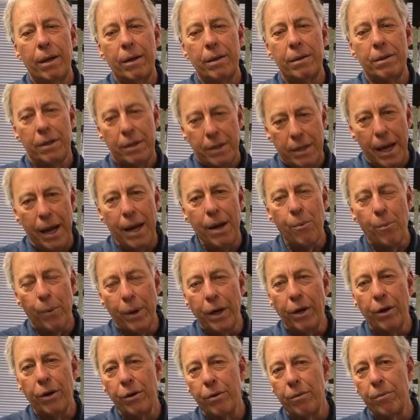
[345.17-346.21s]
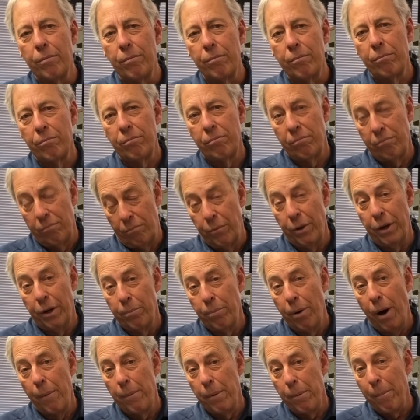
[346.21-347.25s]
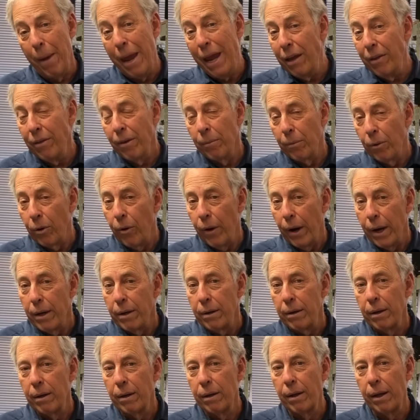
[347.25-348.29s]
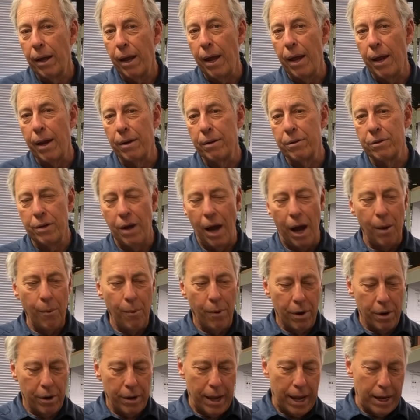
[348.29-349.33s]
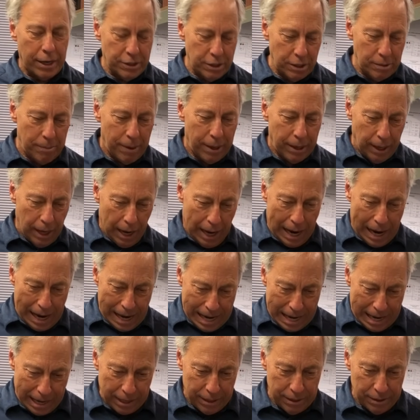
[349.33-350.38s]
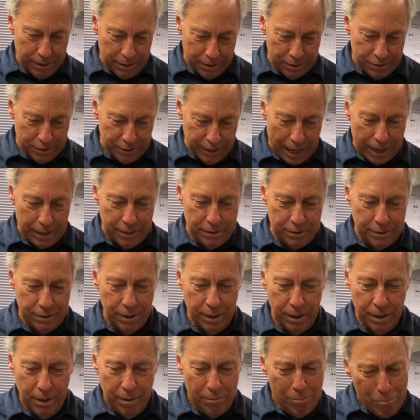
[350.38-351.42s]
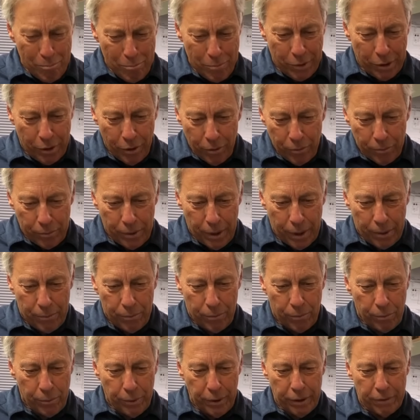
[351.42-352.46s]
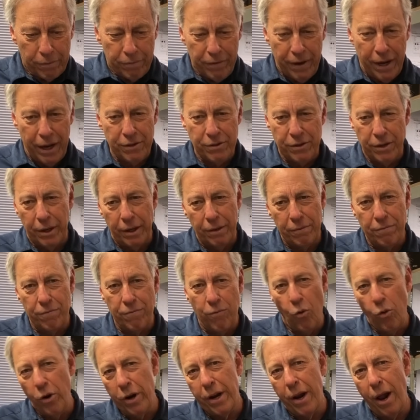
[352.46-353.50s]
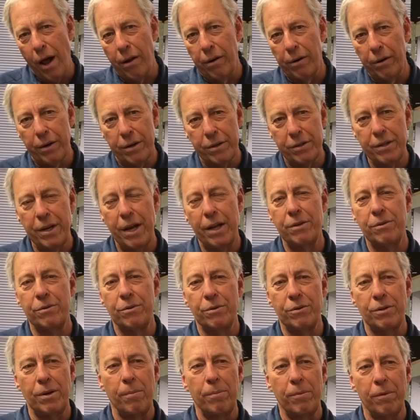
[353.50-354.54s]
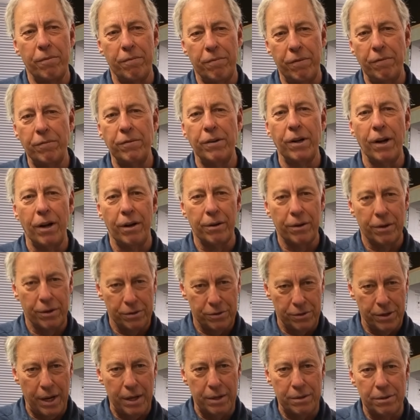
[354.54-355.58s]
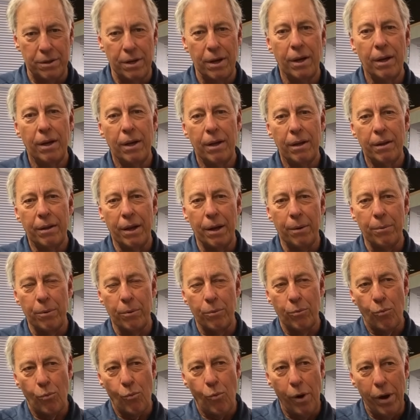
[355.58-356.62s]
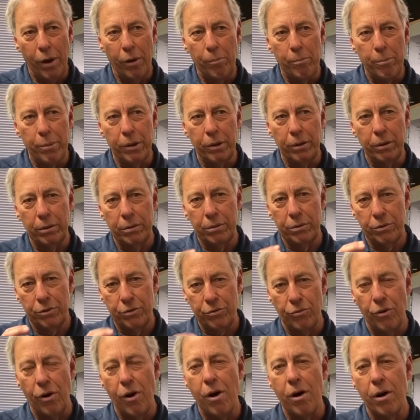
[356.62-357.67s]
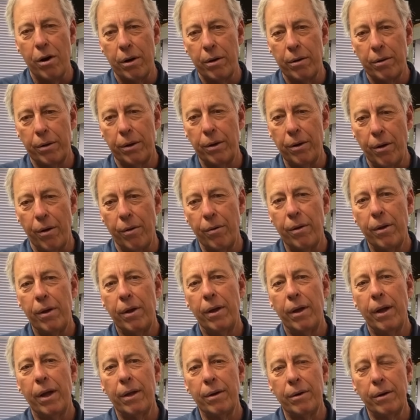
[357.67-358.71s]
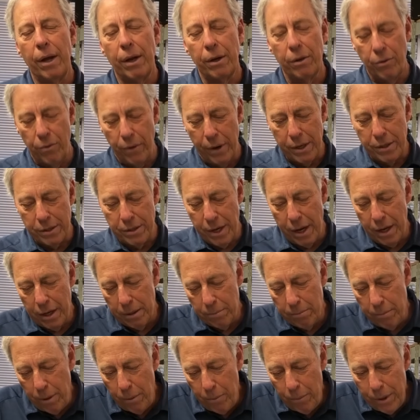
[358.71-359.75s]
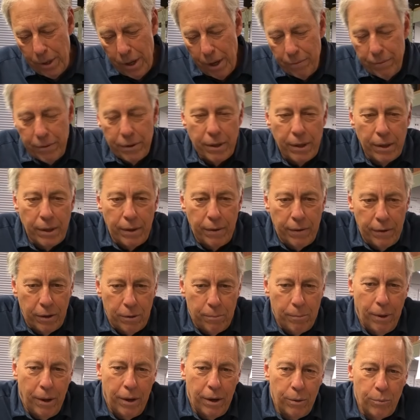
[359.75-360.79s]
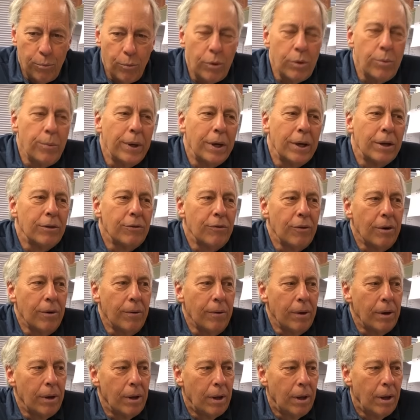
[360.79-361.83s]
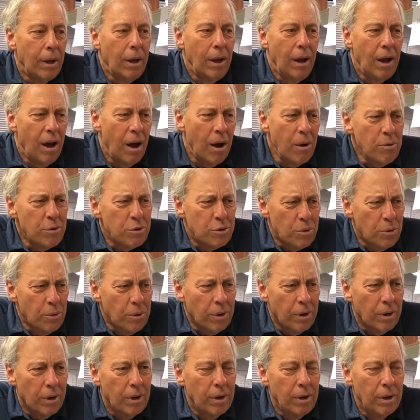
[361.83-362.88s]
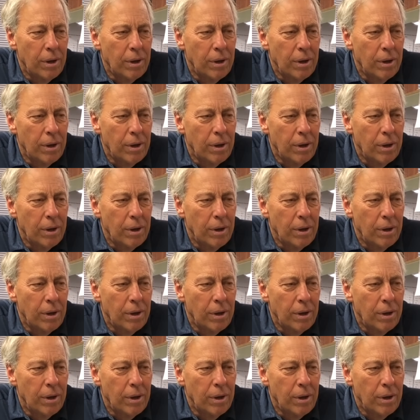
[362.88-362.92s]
today we could we could probably make them great and Scott wanted to actually make high-end cassettes you know, that were really fancy, like $40 cassettes or something, $50 cassettes that were well built, strong, you know, and, and great sounding, but we never did anything about it. Would we consider it? Oh, sure.